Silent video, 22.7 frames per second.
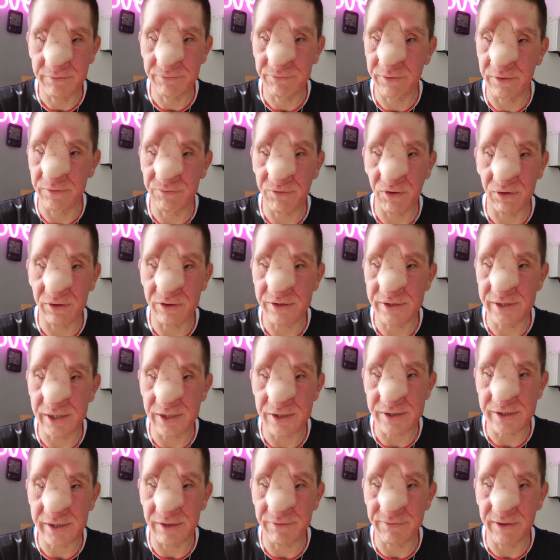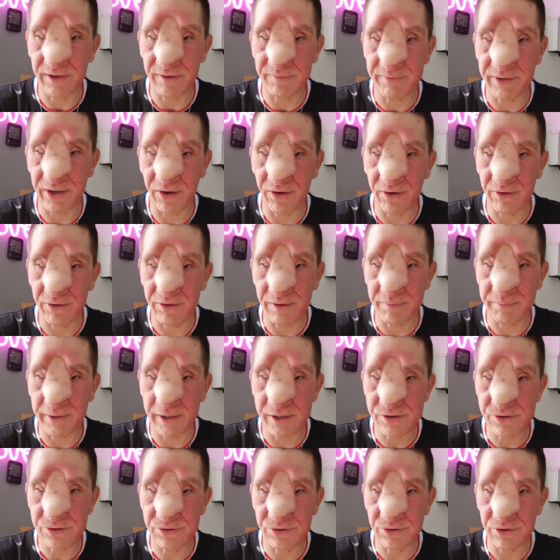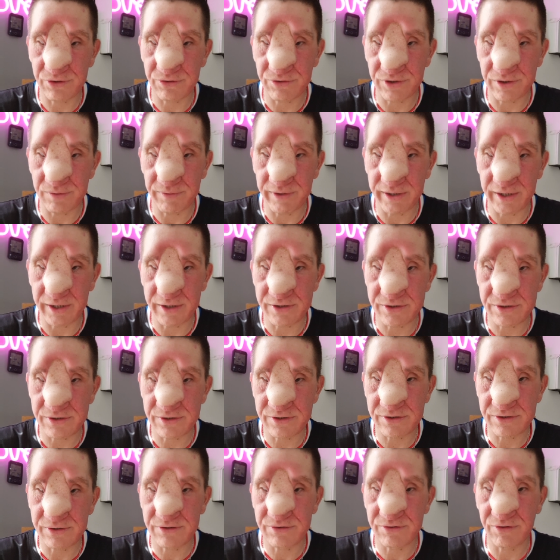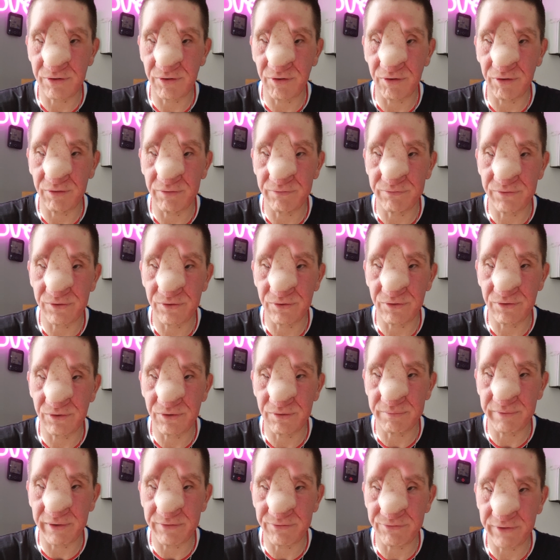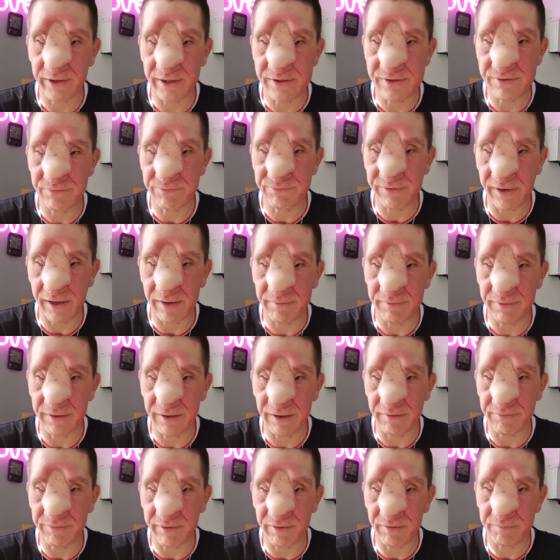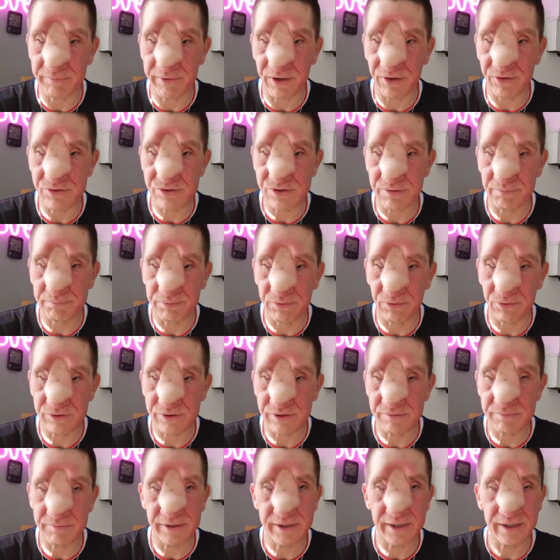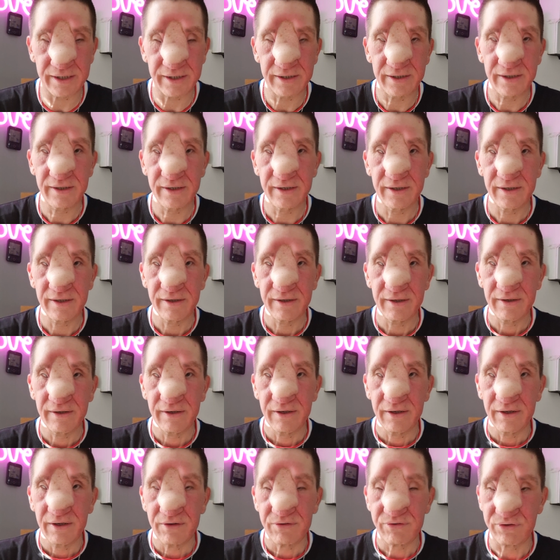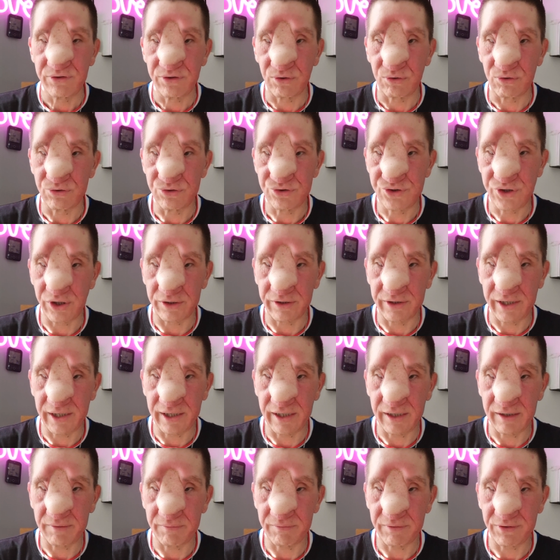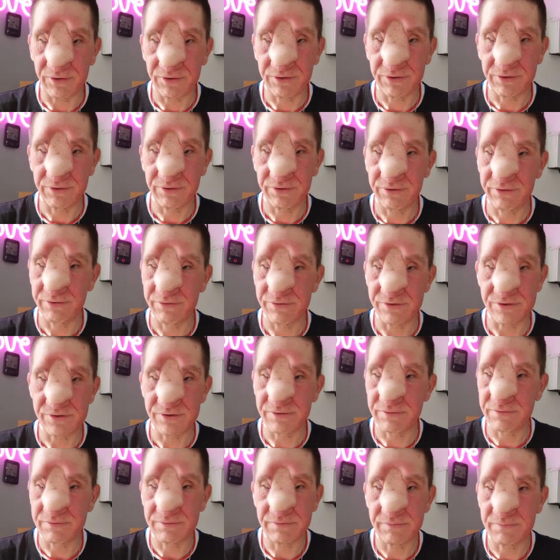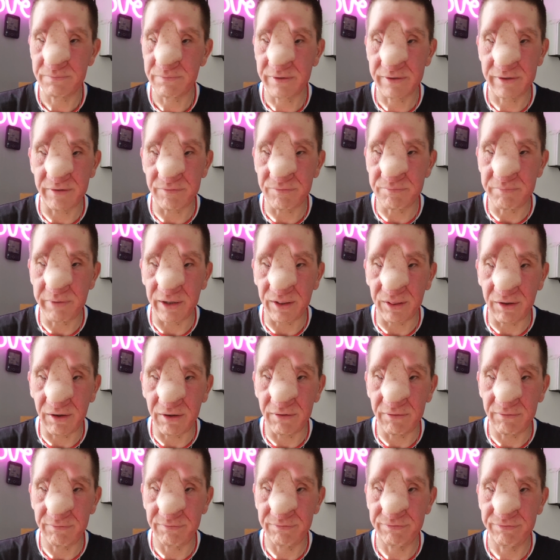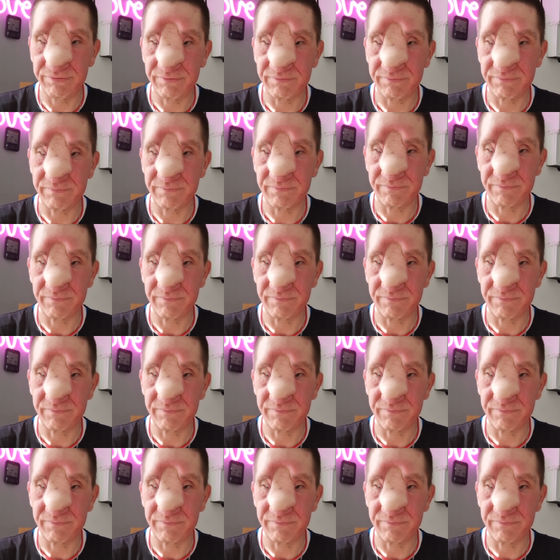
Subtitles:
for the volunteers that have helped me out the past 2 or 3 weeks, to all of you, my friends and family, have helped me out and supported me through the whole journey with just giving me love,